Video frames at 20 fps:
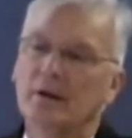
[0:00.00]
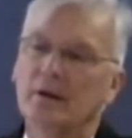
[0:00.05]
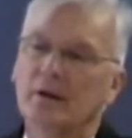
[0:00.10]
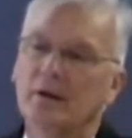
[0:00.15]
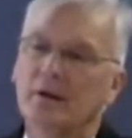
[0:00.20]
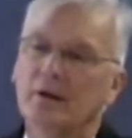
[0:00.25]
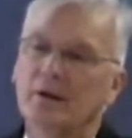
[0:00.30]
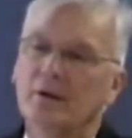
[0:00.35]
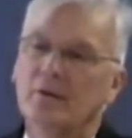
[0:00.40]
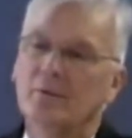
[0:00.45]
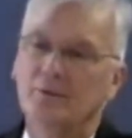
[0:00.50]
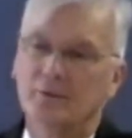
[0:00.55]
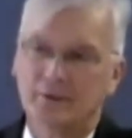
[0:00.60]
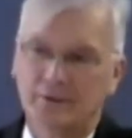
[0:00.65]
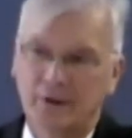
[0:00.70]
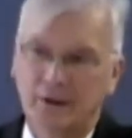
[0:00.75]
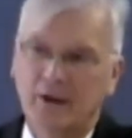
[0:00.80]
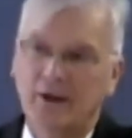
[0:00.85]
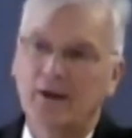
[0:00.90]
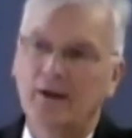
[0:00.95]
Well,
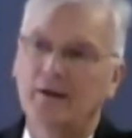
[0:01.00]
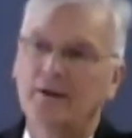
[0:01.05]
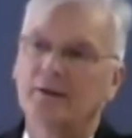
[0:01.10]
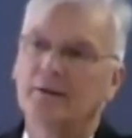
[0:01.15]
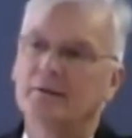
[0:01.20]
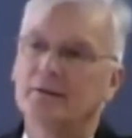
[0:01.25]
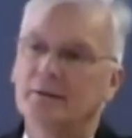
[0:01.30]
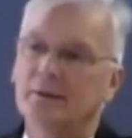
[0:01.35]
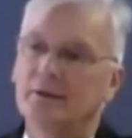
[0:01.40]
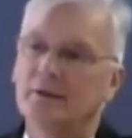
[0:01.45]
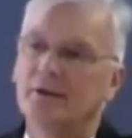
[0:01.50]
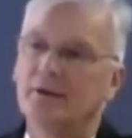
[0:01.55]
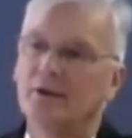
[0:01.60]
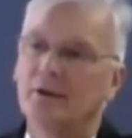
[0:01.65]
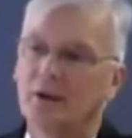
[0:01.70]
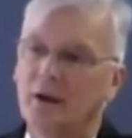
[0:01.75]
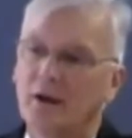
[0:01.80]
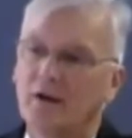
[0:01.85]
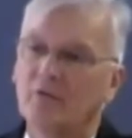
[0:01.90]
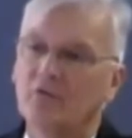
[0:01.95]
God
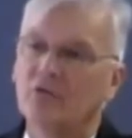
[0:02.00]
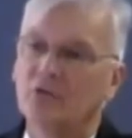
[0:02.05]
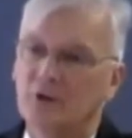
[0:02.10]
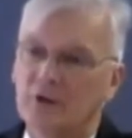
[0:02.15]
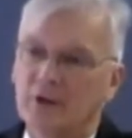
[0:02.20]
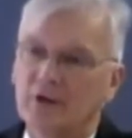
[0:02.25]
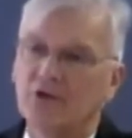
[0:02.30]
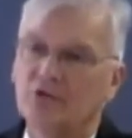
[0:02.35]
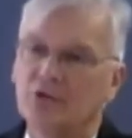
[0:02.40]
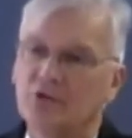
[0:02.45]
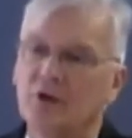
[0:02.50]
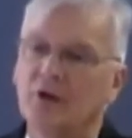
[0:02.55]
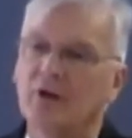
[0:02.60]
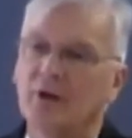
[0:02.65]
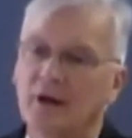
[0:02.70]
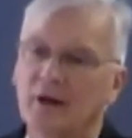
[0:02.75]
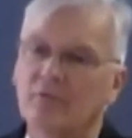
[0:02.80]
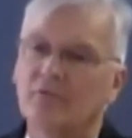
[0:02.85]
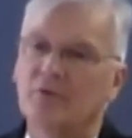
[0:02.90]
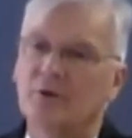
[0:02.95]
loves each and
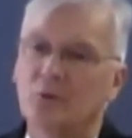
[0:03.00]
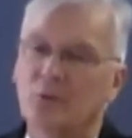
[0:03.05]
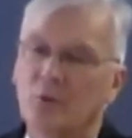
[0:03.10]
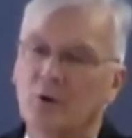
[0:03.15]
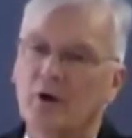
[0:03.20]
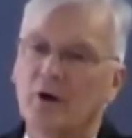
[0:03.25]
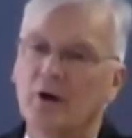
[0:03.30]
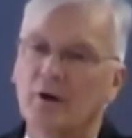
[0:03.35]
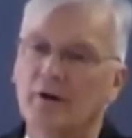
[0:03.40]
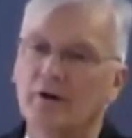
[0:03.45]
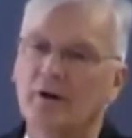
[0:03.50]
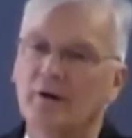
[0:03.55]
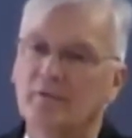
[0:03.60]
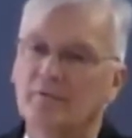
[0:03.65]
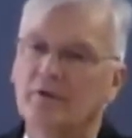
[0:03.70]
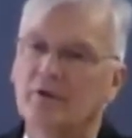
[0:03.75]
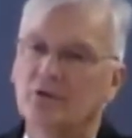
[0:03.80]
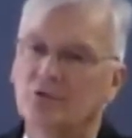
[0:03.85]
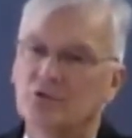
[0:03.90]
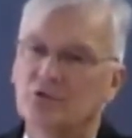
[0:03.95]
every one of his
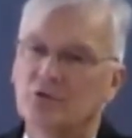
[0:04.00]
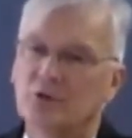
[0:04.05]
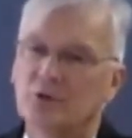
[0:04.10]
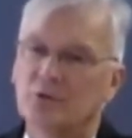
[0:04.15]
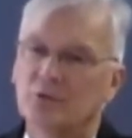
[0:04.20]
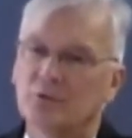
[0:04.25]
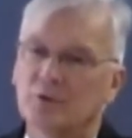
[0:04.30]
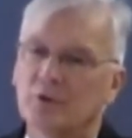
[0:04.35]
children